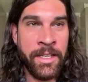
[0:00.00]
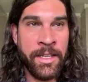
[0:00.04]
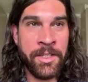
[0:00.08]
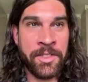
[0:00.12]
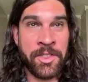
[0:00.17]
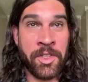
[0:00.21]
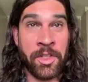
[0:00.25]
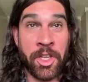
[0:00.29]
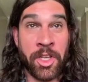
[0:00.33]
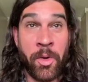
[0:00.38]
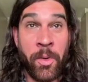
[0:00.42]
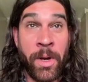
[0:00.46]

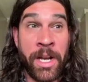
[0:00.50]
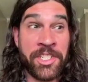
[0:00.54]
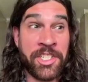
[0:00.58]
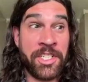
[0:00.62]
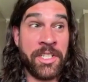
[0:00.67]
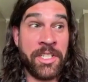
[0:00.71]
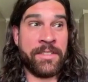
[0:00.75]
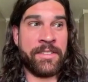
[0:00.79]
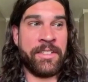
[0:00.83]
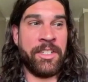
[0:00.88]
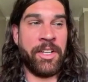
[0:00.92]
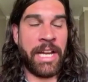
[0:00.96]
So the
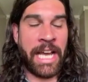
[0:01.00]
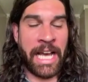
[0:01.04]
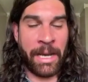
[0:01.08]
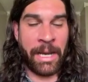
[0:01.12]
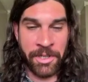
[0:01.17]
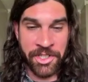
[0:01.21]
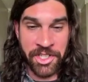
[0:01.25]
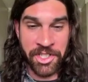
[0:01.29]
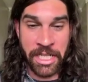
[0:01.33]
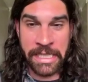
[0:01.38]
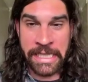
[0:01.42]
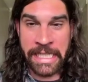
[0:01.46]
question is, how
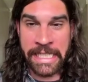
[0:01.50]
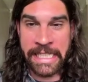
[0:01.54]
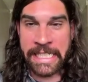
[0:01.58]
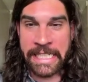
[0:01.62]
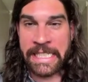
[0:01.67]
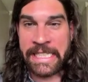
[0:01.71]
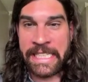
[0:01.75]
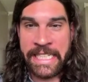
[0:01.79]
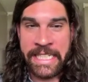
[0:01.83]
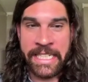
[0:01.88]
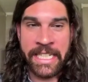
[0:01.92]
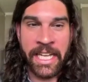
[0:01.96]
much can they
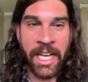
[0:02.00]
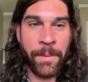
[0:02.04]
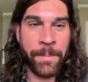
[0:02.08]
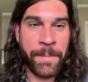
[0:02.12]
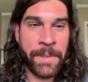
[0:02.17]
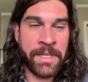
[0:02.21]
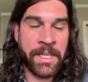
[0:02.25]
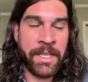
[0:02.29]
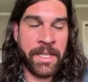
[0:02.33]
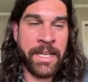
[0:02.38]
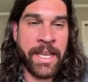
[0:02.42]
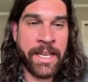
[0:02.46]
clean up
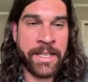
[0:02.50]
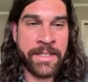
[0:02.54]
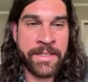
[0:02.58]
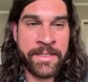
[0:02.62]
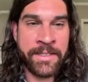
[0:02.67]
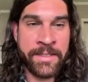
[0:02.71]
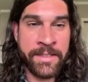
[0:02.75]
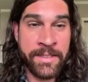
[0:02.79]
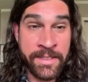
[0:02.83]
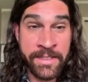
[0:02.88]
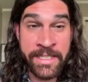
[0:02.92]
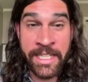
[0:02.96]
in the
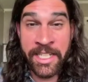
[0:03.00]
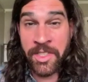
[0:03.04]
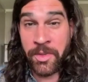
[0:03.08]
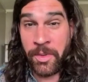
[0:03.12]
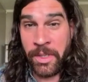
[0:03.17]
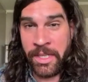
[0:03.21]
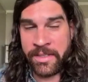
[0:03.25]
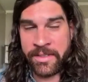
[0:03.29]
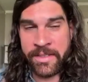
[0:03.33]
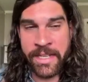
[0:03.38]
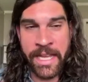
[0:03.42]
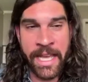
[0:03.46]
next 6
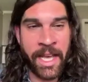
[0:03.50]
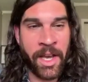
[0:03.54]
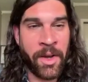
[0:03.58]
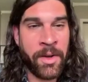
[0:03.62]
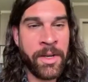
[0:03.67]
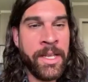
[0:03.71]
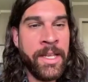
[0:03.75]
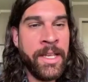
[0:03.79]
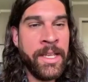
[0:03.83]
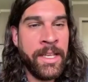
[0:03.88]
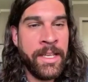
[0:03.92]
weeks now?